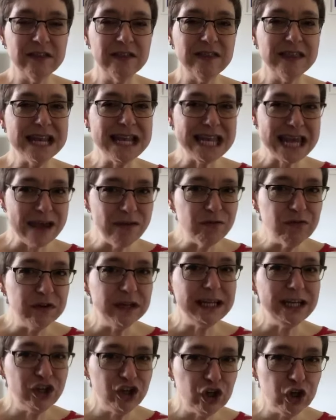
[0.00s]
The
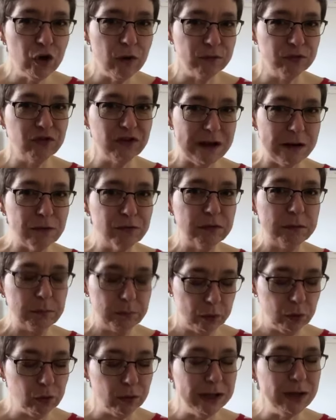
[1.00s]
definition of
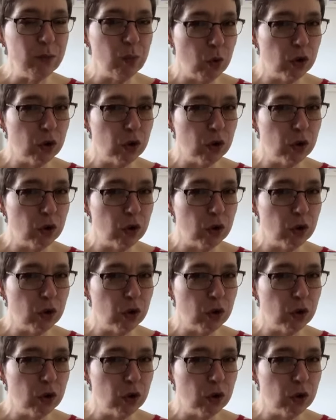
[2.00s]
self-employed,